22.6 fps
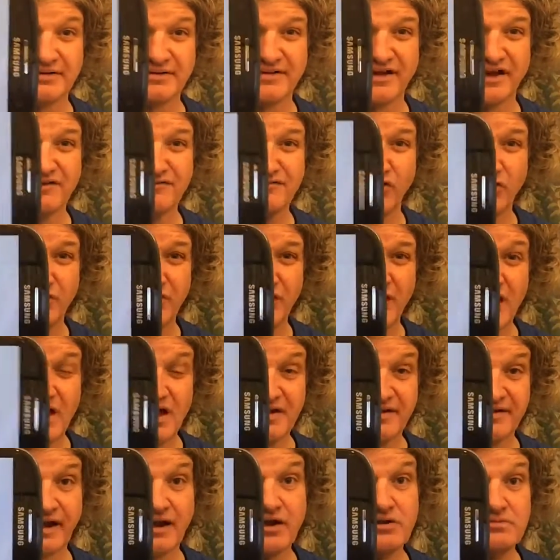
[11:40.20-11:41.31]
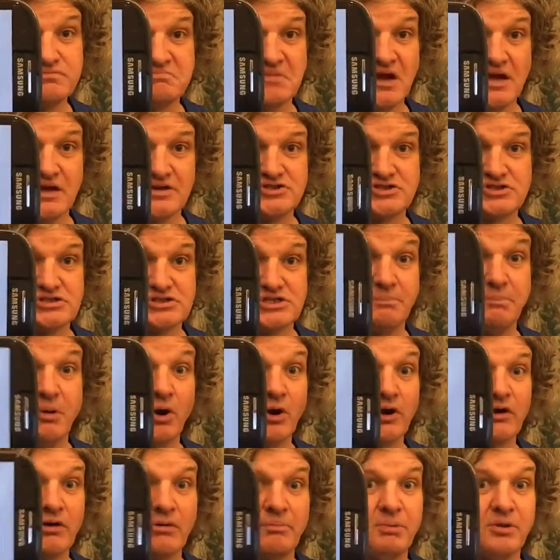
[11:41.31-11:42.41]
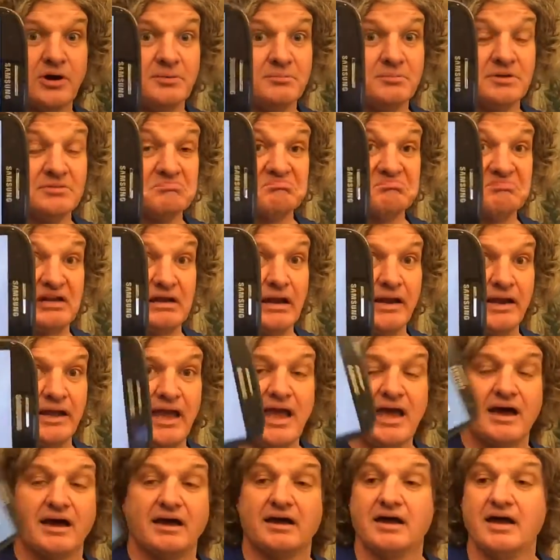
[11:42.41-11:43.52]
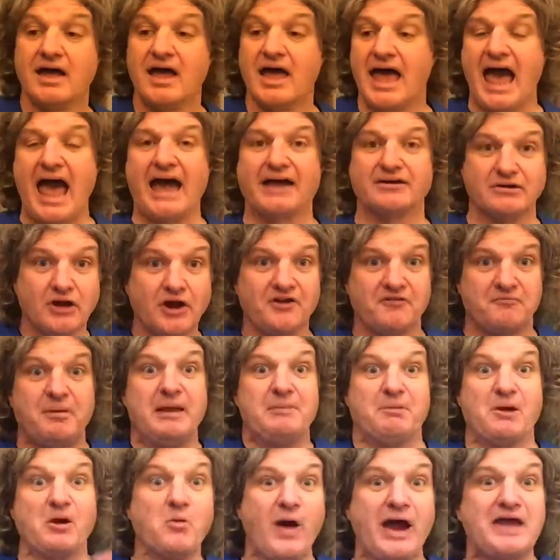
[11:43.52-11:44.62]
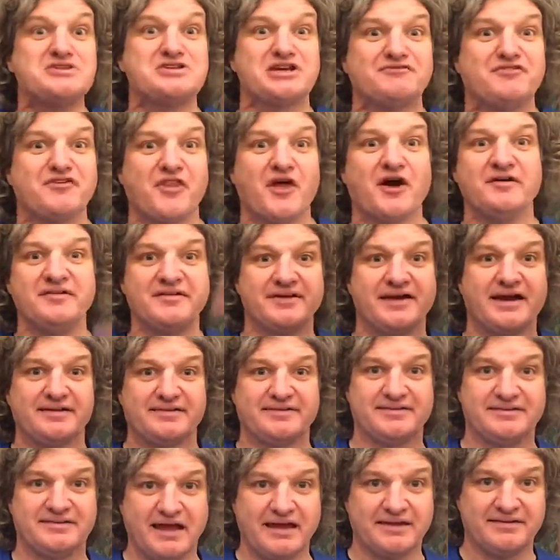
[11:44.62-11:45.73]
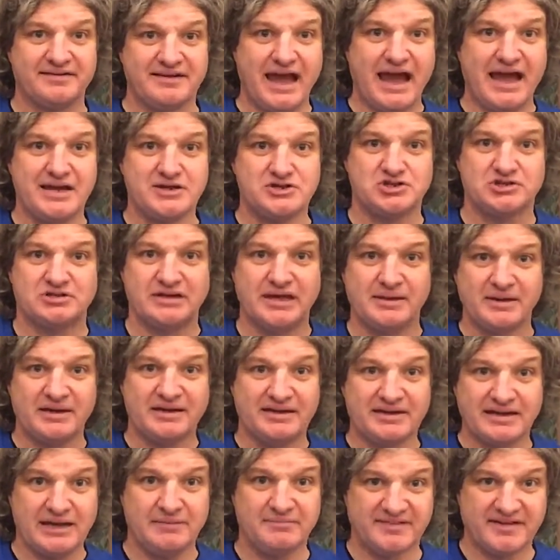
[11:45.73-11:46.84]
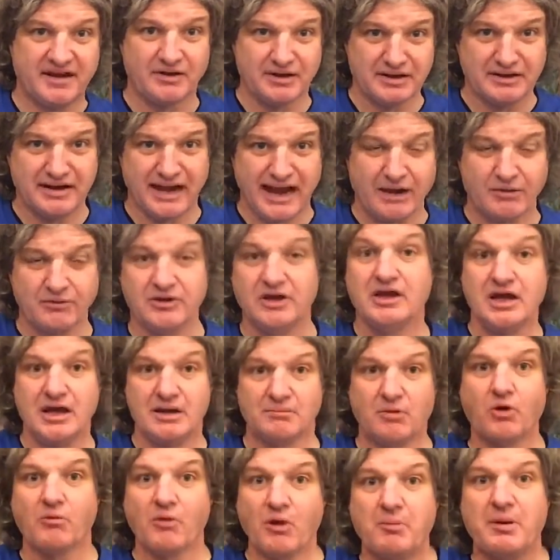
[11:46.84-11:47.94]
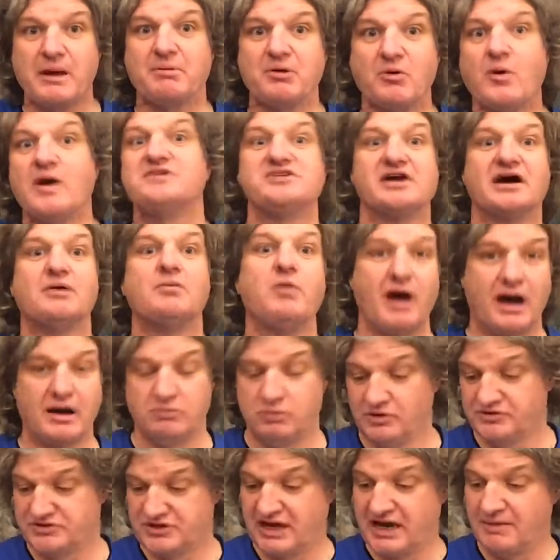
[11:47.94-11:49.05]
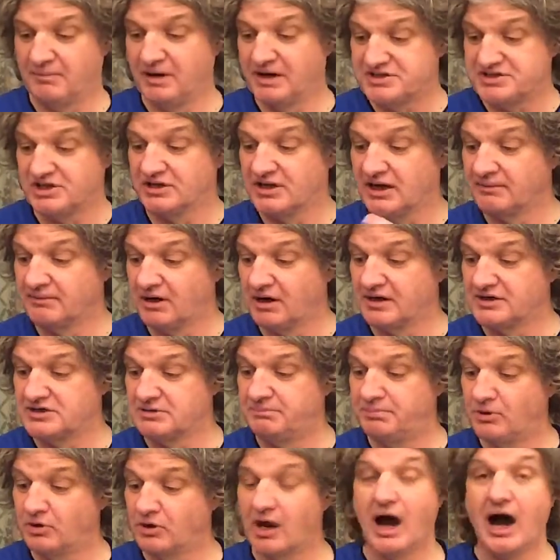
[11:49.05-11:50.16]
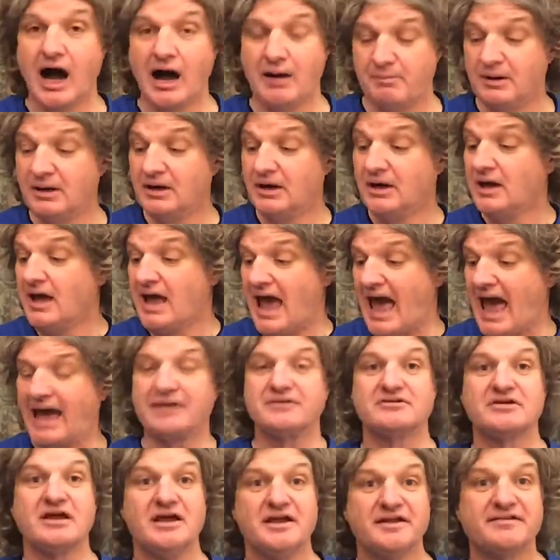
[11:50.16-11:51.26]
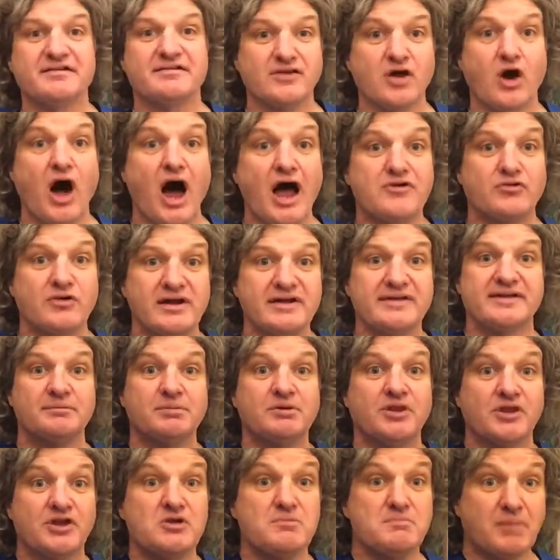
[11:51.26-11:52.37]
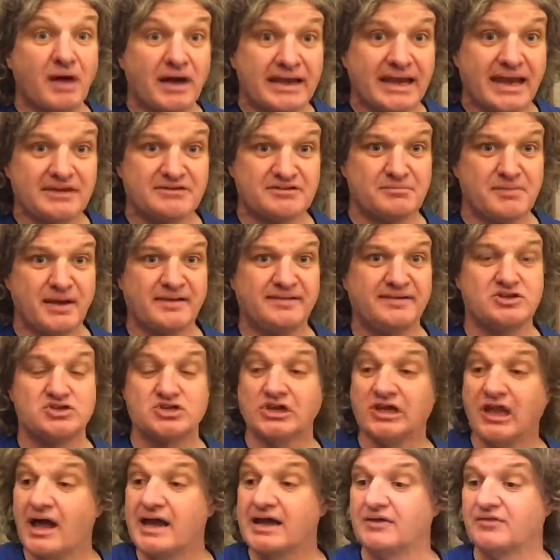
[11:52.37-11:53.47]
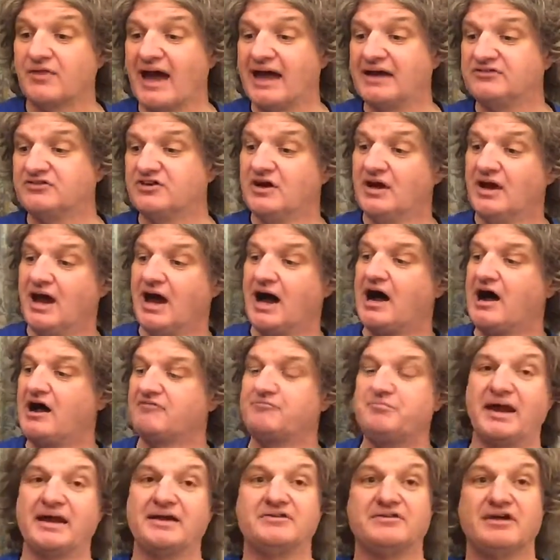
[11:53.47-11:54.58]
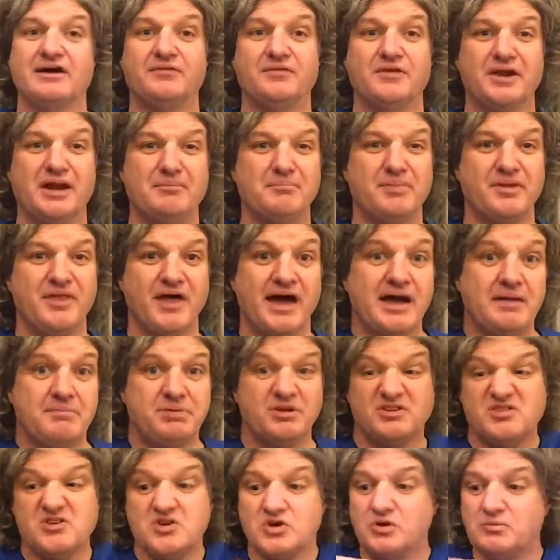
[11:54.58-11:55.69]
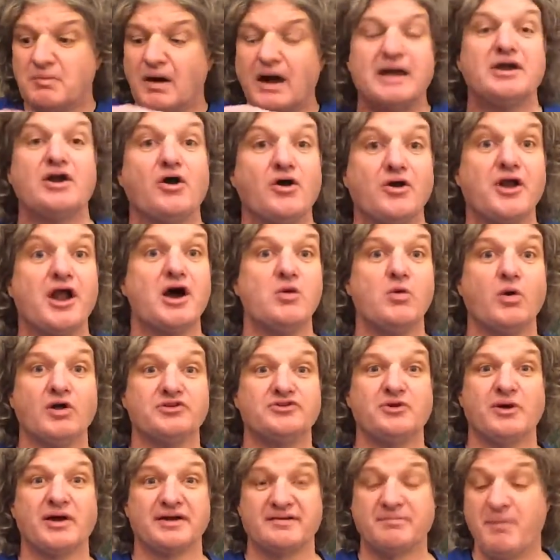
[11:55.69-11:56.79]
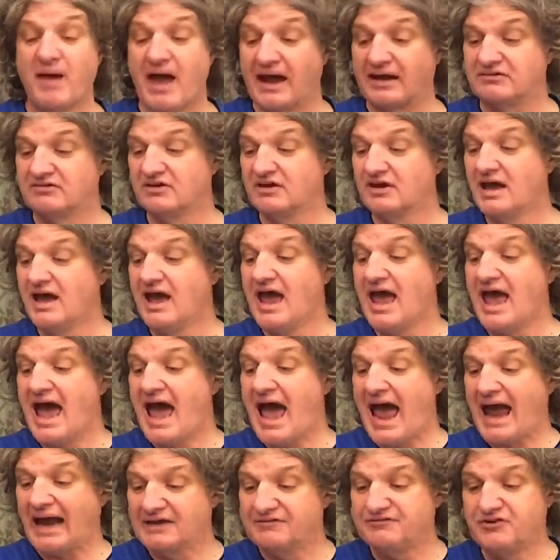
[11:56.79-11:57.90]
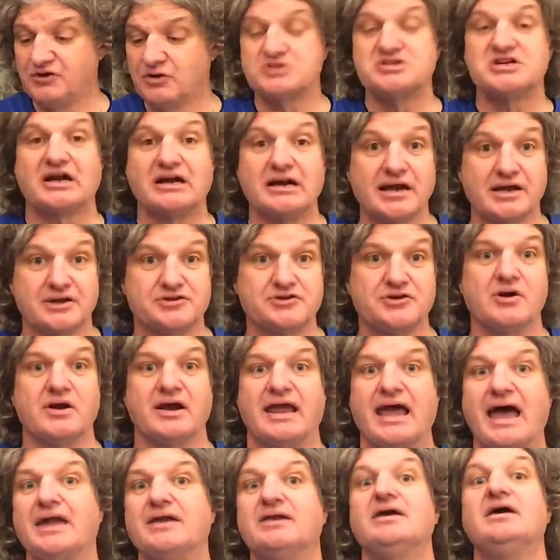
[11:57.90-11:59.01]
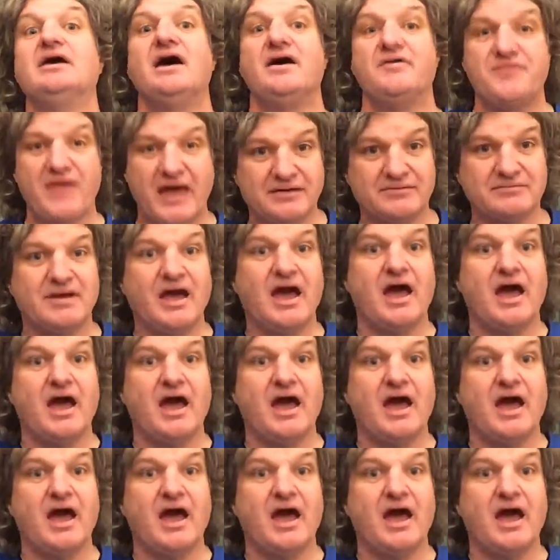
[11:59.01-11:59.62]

so forth. So to book your appointment, click here. And a lot of people are waiting for those as the age limit keeps going down. More and more people are waiting. I want to get my turn. I'm going to book up. And so it's not unreasonable that you might get a message like that. I've blanked out the number there, but you might not know what to expect. And if you were to click through again, then